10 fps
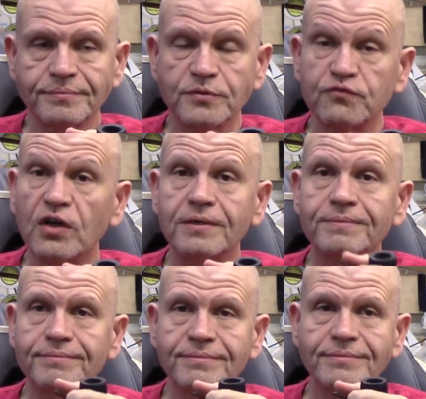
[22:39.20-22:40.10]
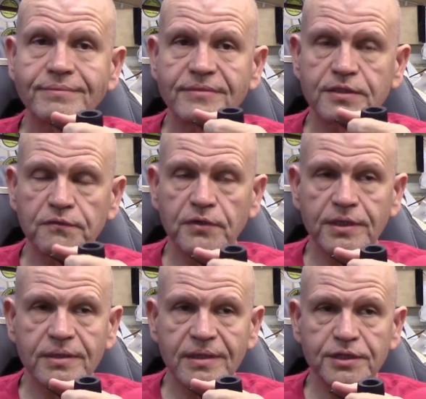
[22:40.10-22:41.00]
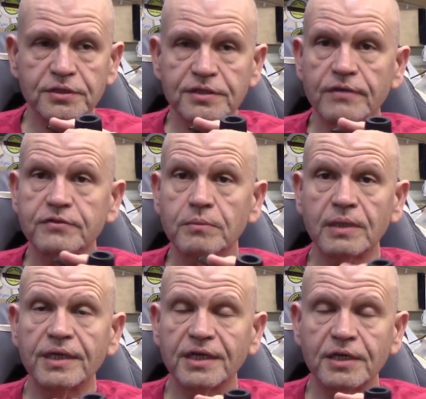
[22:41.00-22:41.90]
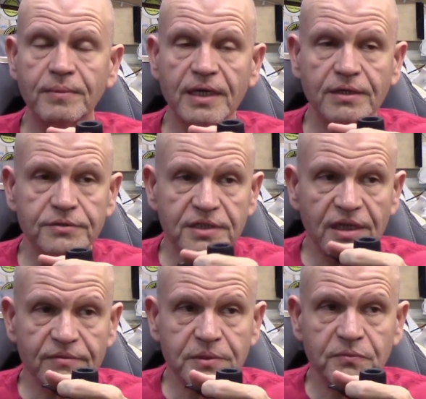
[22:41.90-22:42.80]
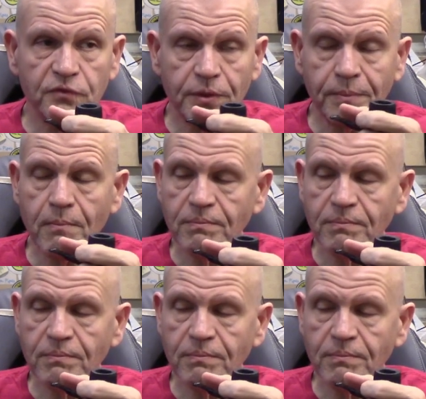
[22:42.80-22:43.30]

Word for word: It's fun. It's fun. Get yourself some blending tobaccos and have some fun.